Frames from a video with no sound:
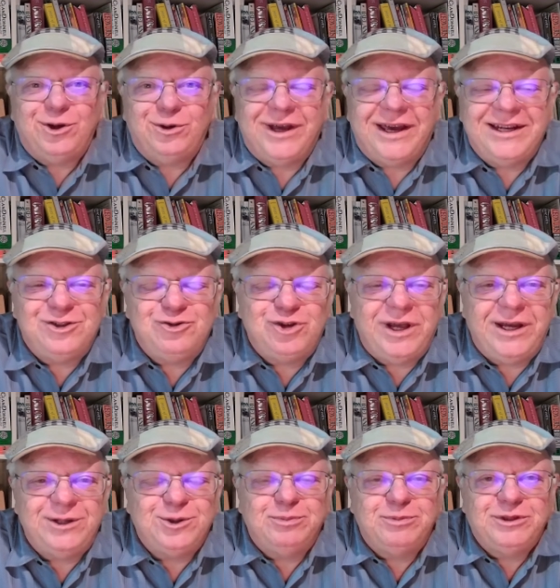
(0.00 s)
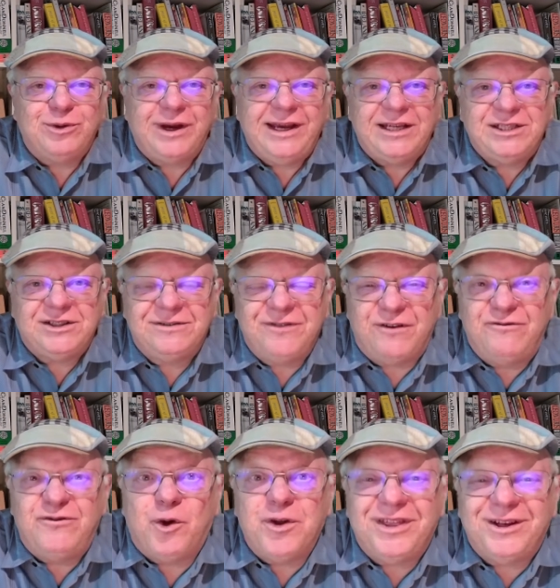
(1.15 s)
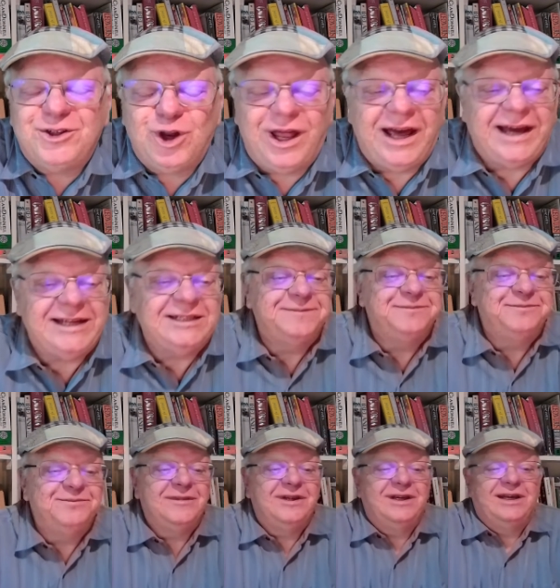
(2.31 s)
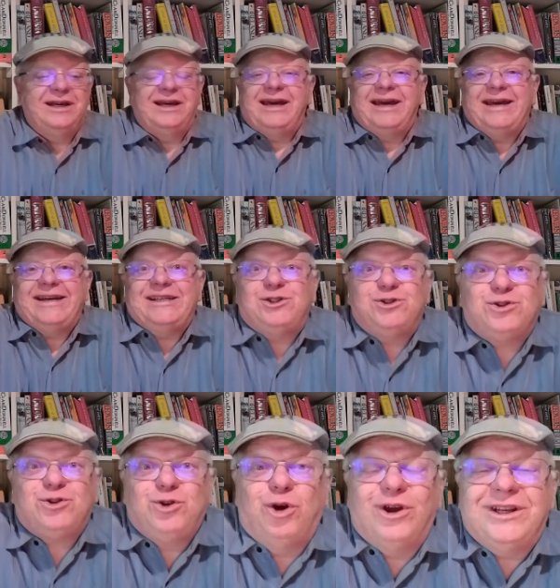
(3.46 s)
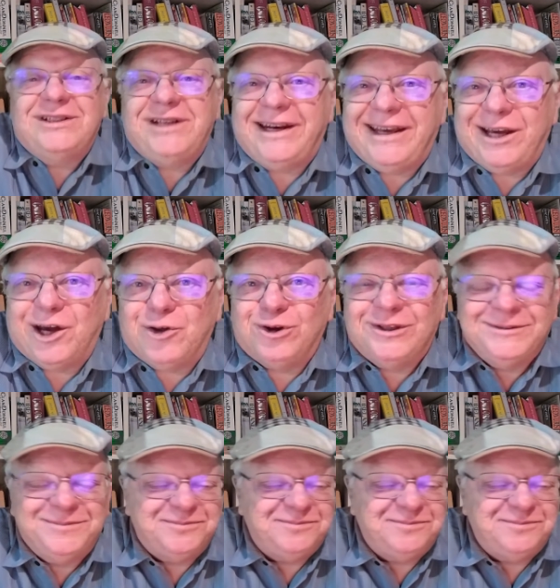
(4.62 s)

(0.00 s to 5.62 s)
the United States. So I guess the 4th of July is as good as any other.